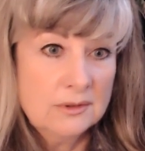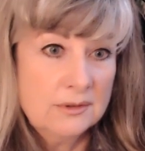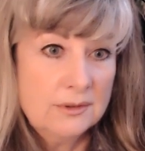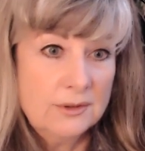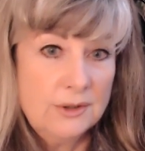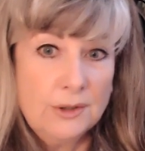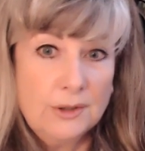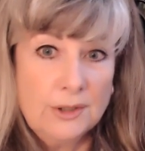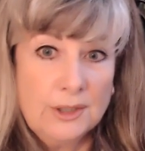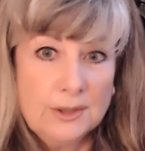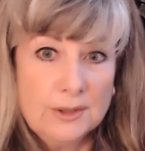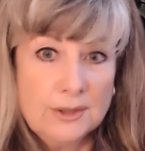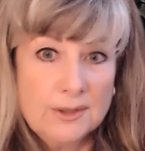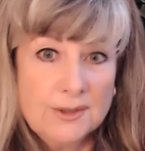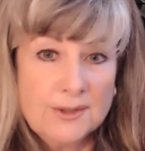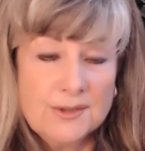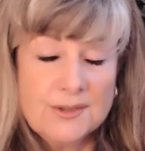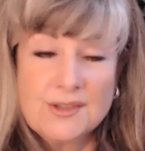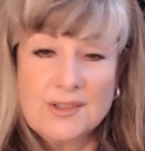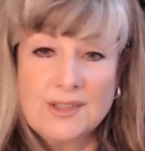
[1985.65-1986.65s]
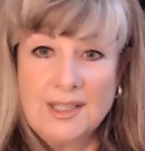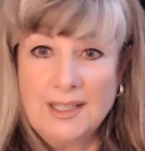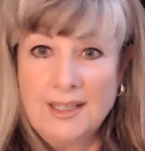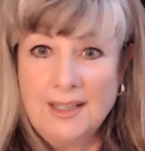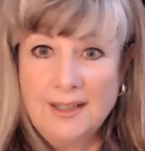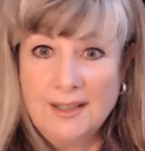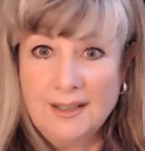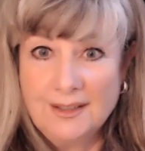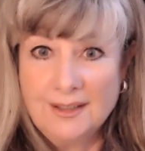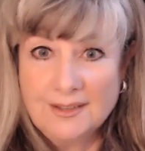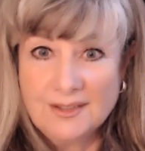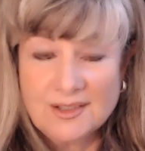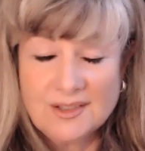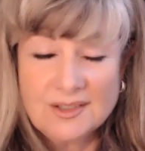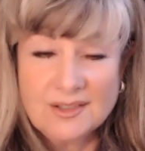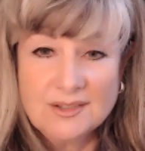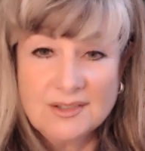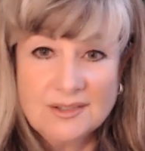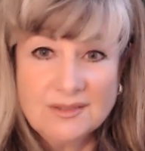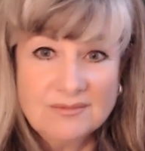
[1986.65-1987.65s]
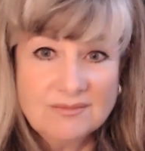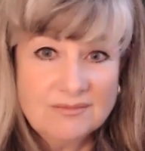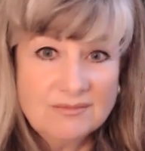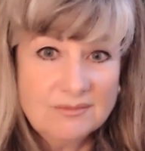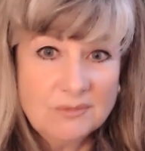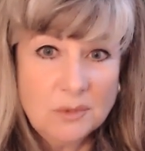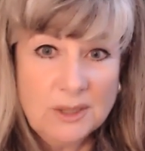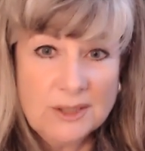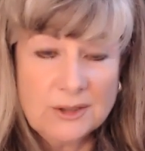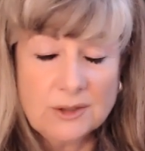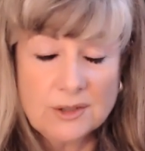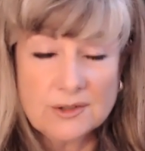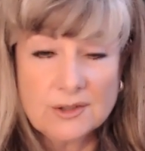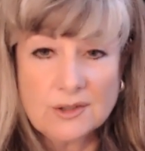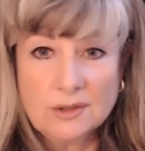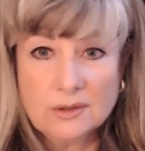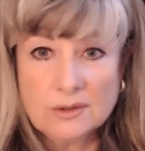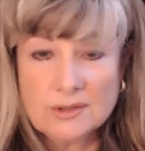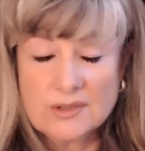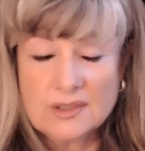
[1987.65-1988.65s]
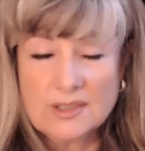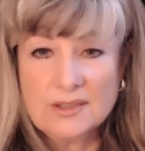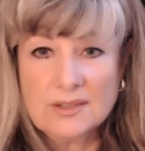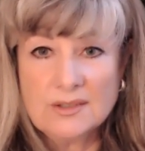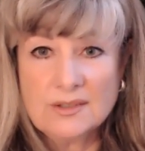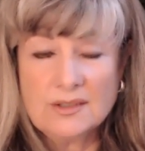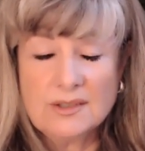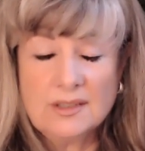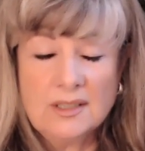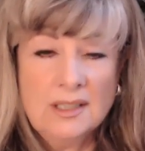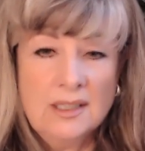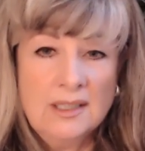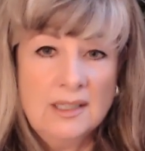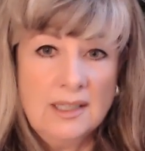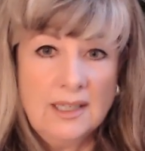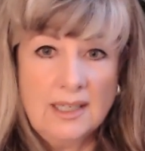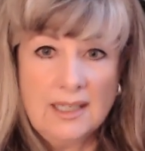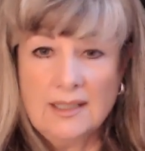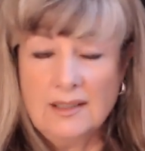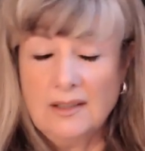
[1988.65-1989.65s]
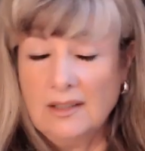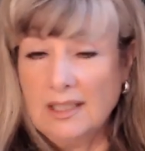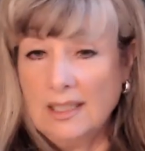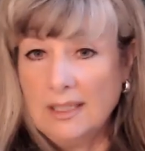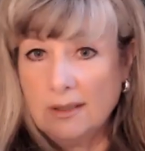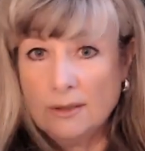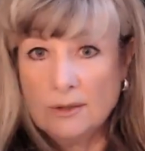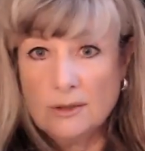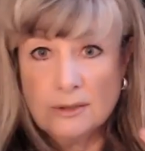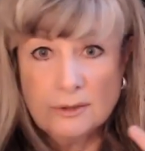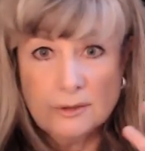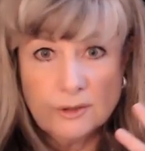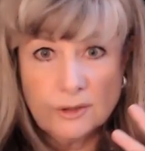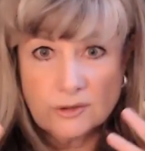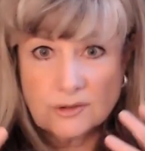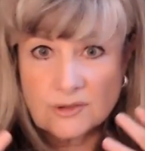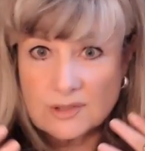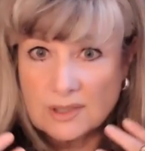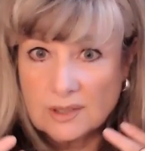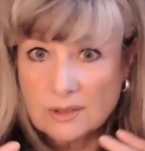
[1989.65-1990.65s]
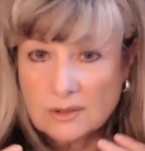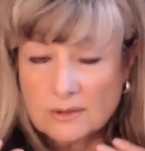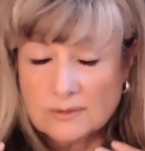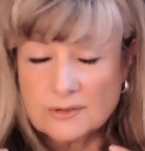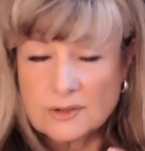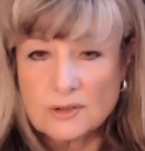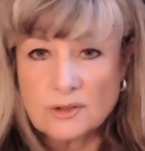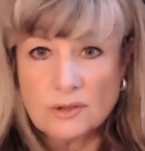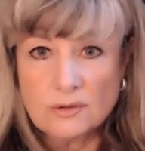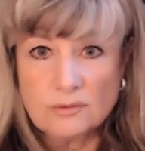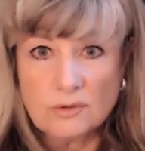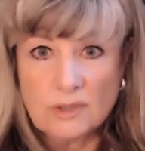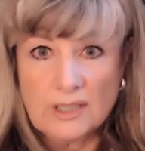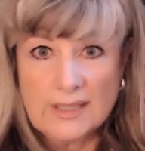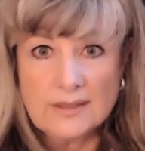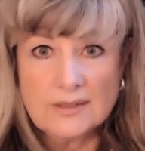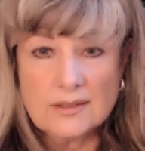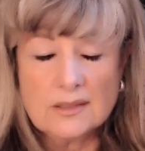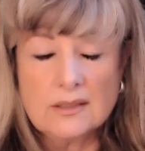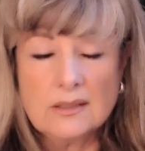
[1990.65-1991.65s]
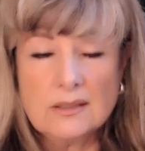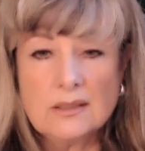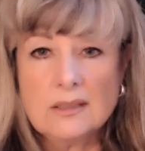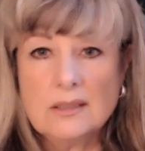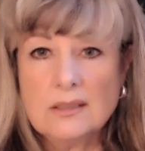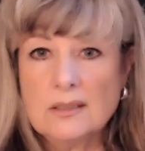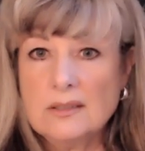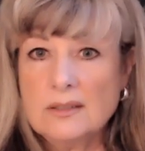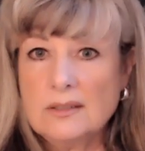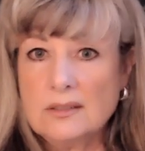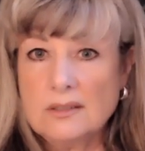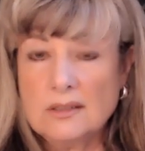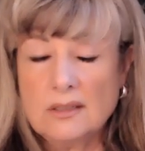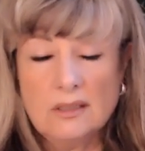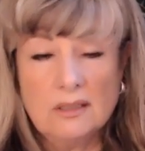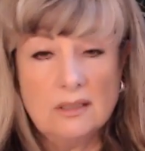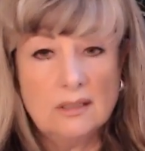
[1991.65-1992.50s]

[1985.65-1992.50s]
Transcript: New Year's and winter solstice and allowed yourselves to rest, because